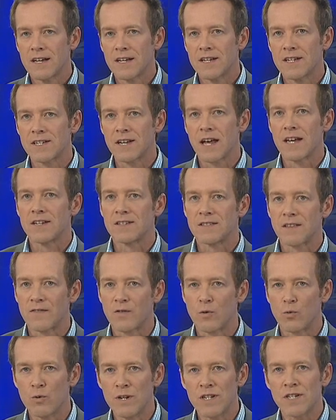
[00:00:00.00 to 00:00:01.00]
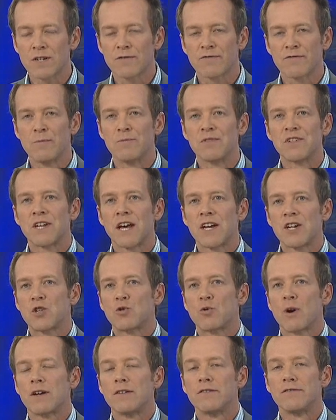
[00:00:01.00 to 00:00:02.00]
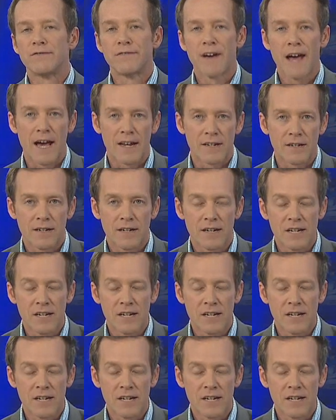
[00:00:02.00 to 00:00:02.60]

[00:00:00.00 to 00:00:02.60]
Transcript: states that the risk from saturated fat